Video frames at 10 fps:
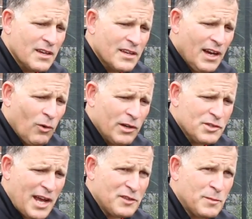Yeah, why
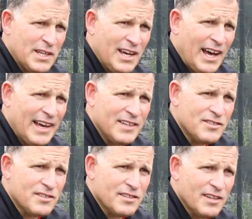don't you ask me
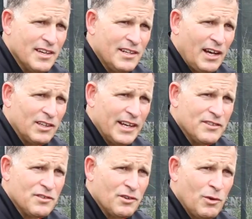guys, and I'll
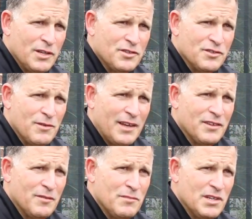answer questions
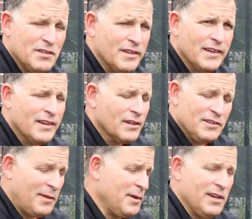rather than me.
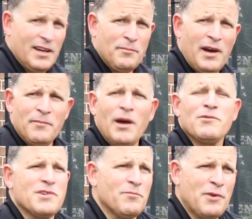Because, I mean, my mind
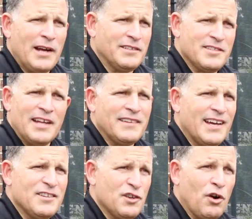was on practice, not the
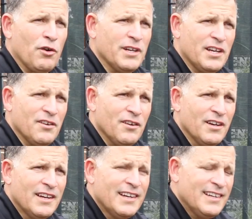guys that aren't here.
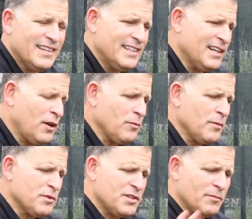And you got to
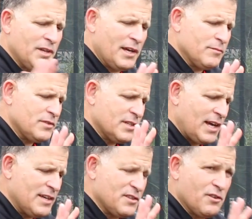remember, sometimes the
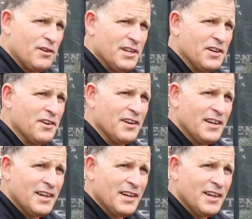guys that aren't here,